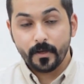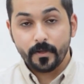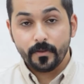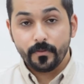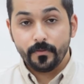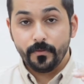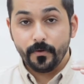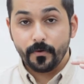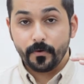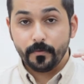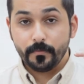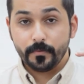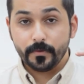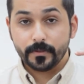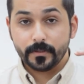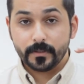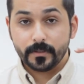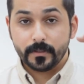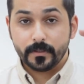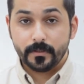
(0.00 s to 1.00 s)
The
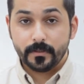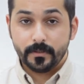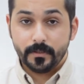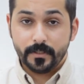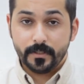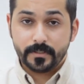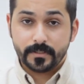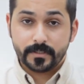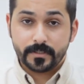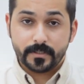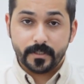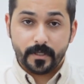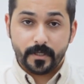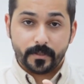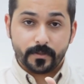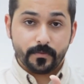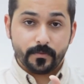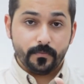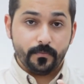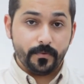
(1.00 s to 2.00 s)
robot, let's
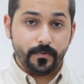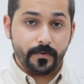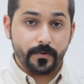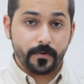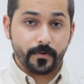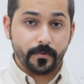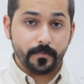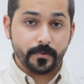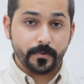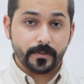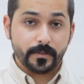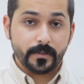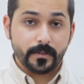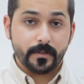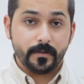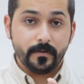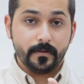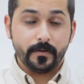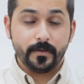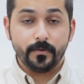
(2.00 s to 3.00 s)
start with the robot,
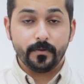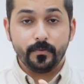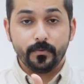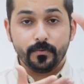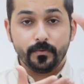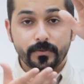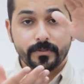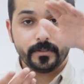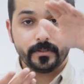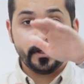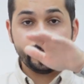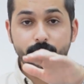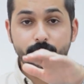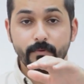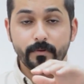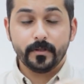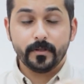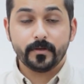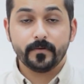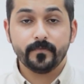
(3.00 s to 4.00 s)
then we will start
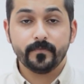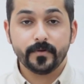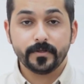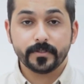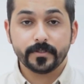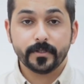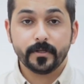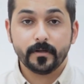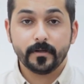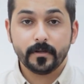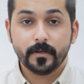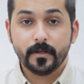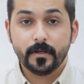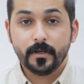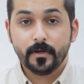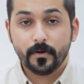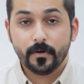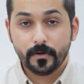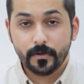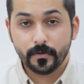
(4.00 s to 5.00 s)
with the conventional
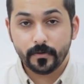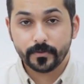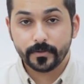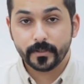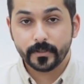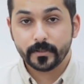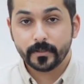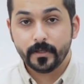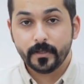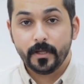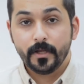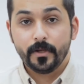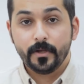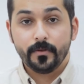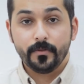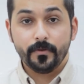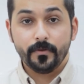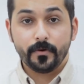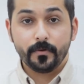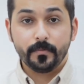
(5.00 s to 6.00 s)
unloading.
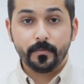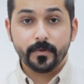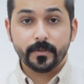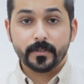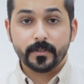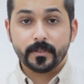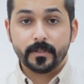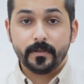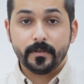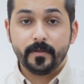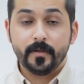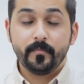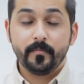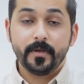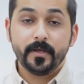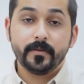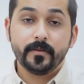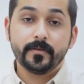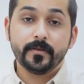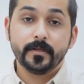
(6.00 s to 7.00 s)
The robot, the
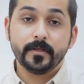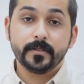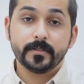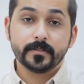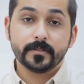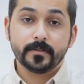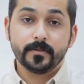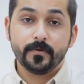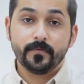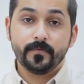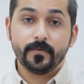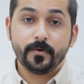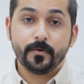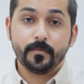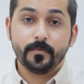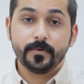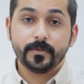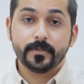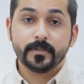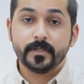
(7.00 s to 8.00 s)
main things of the
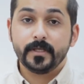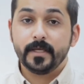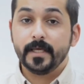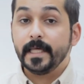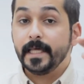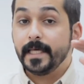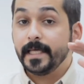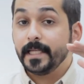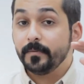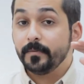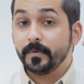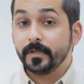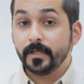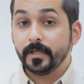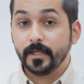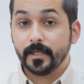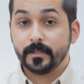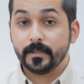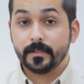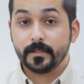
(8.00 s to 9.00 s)
robot:
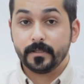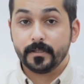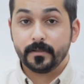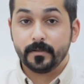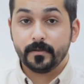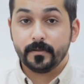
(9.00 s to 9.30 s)
eliminate